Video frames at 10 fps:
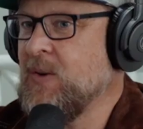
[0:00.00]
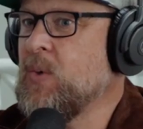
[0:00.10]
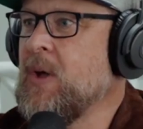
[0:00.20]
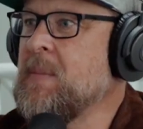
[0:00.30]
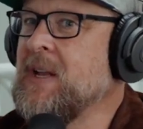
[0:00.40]

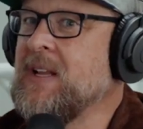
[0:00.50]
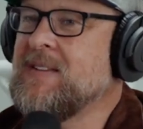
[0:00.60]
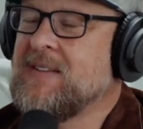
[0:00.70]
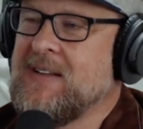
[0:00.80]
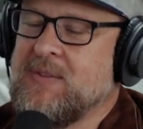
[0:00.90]
Well, I mean,
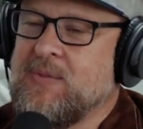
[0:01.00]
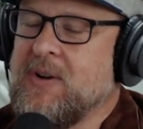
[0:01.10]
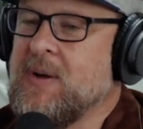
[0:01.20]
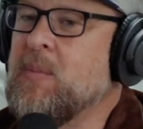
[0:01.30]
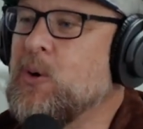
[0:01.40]
it's
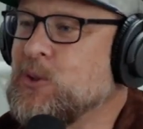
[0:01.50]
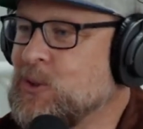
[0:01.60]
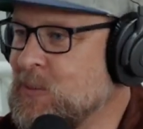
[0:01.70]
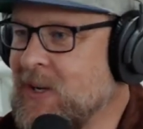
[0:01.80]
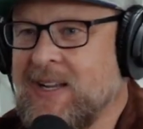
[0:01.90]
very
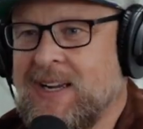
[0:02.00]
emotional buying